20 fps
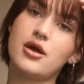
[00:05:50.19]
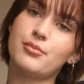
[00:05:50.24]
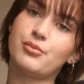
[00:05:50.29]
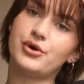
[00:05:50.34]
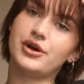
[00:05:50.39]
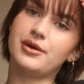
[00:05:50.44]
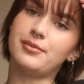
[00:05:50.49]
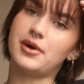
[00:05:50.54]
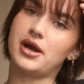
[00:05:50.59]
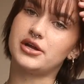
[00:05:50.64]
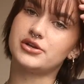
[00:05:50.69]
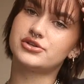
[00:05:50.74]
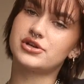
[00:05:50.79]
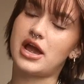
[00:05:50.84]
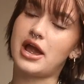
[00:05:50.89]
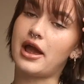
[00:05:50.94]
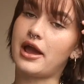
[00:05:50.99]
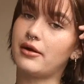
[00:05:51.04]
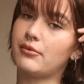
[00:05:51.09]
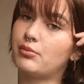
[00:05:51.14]
Pretty much.
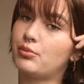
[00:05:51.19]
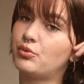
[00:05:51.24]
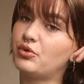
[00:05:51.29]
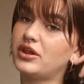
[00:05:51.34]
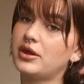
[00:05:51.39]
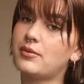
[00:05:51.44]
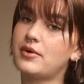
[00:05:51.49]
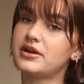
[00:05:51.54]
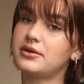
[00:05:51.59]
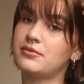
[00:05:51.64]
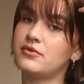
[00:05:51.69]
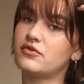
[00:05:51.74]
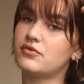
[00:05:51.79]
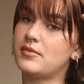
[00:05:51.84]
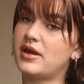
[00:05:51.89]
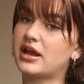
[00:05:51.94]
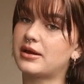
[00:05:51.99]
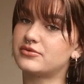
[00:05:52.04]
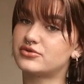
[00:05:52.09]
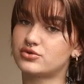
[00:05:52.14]
I really wanted to move to
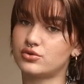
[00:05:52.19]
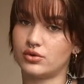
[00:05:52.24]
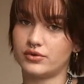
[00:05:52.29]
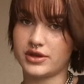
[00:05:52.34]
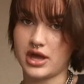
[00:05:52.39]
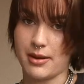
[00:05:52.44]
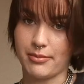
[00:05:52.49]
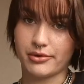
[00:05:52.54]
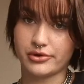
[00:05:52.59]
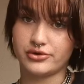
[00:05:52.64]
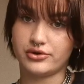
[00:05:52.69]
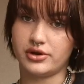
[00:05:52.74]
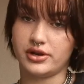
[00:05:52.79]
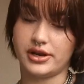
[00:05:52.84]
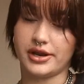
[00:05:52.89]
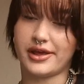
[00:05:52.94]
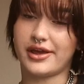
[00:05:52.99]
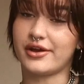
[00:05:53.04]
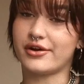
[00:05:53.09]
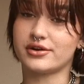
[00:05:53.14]
makeup school, and the
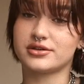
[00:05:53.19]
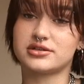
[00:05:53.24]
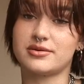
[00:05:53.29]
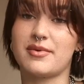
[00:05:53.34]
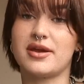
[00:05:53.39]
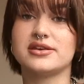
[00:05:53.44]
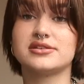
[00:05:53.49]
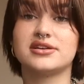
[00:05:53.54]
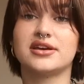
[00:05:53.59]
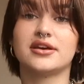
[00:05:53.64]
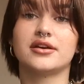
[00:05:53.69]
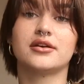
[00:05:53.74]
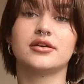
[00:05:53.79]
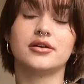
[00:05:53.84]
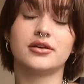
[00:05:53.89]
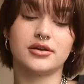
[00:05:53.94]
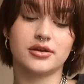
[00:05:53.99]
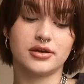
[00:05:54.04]
opportunity here is amazing.